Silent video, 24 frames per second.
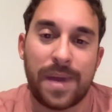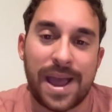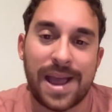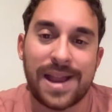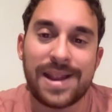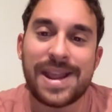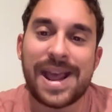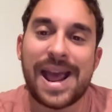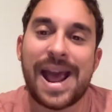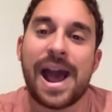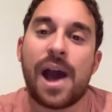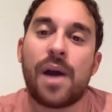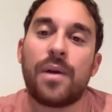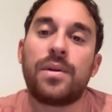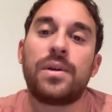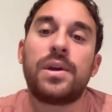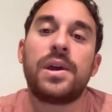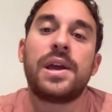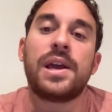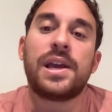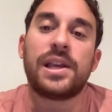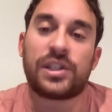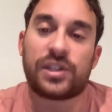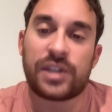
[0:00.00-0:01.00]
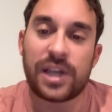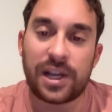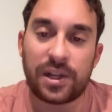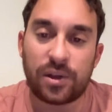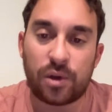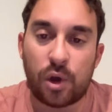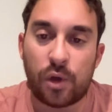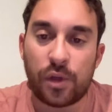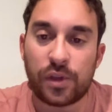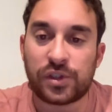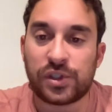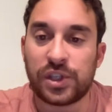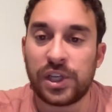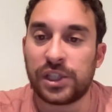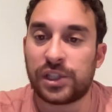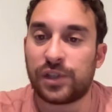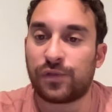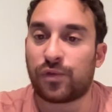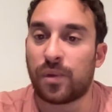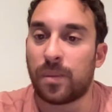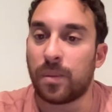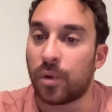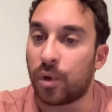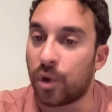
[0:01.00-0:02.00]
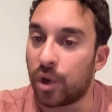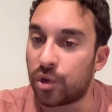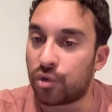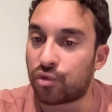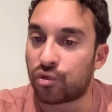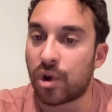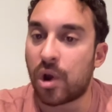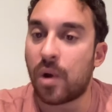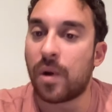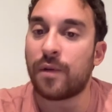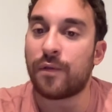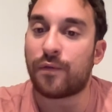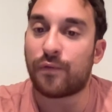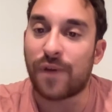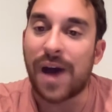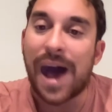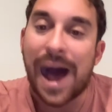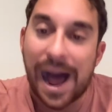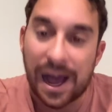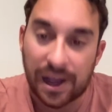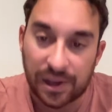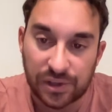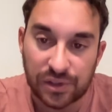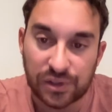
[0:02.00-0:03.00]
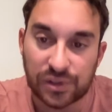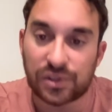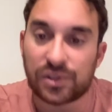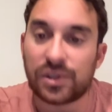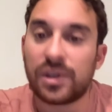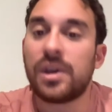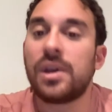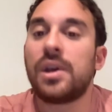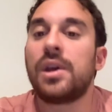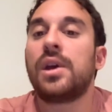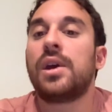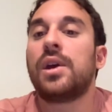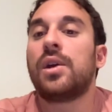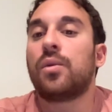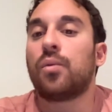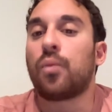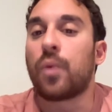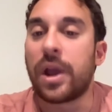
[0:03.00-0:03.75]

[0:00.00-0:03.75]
with a man down. His 2nd goal of the season from Goodrow and Fox.